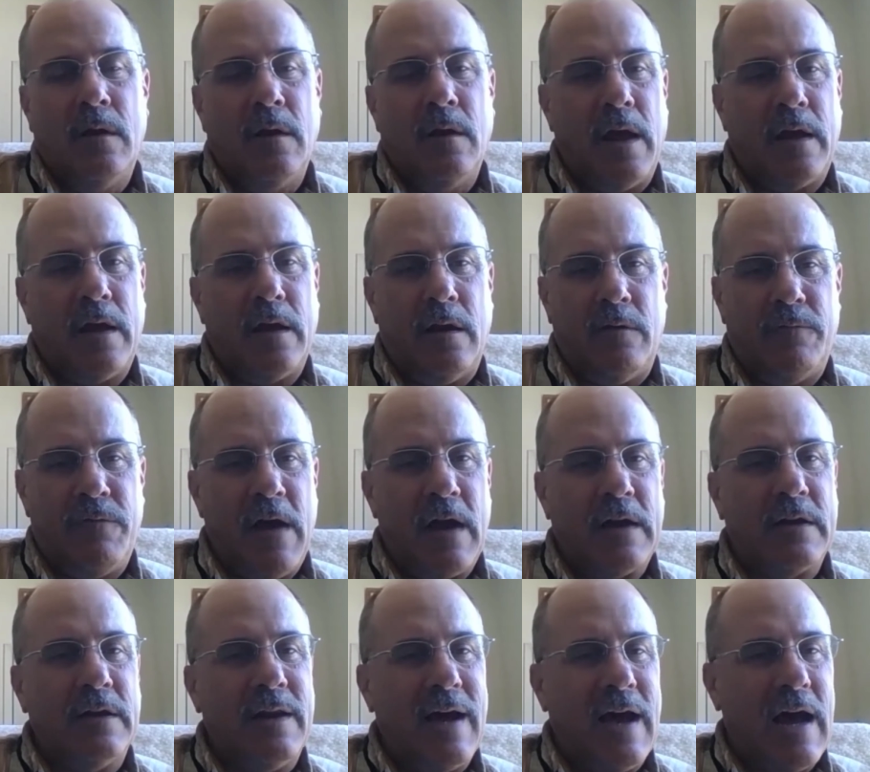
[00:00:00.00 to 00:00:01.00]
like an
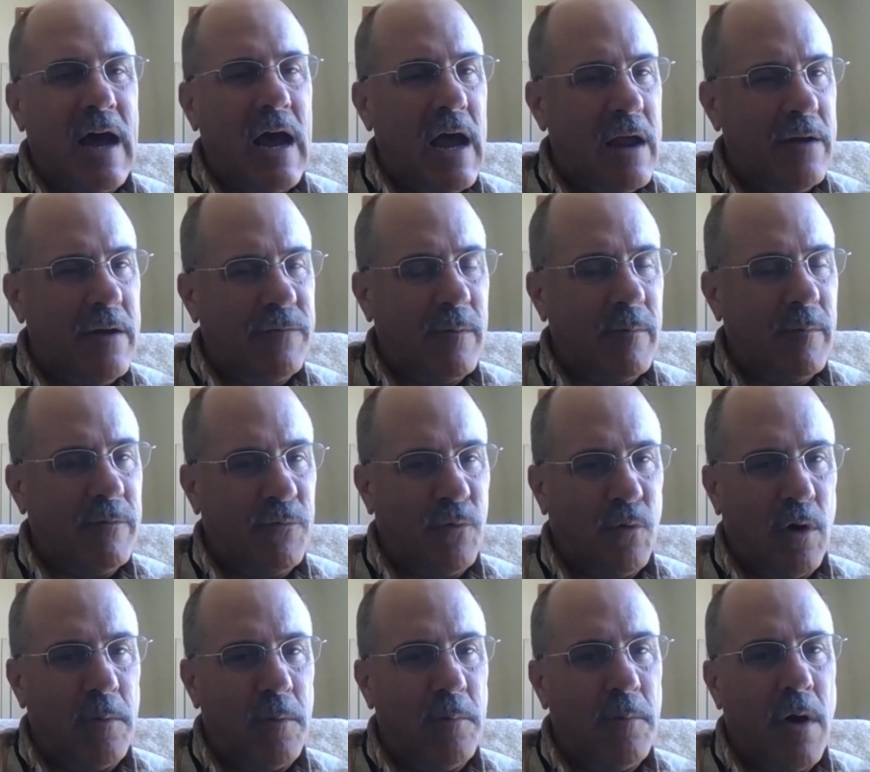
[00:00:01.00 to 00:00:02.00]
infected eye from a
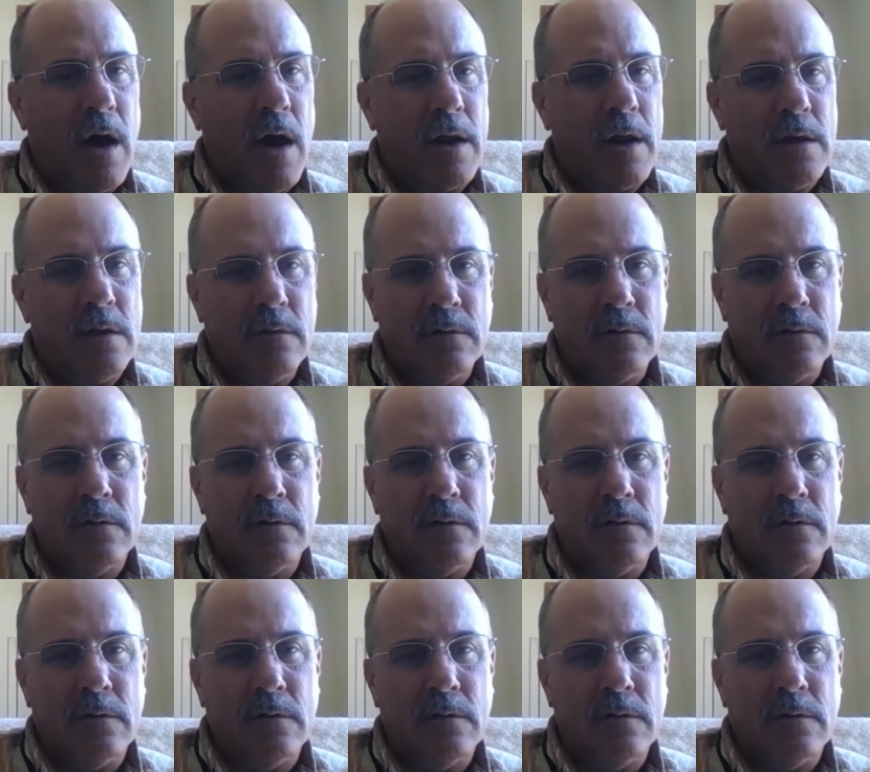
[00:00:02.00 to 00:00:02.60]
foreign body,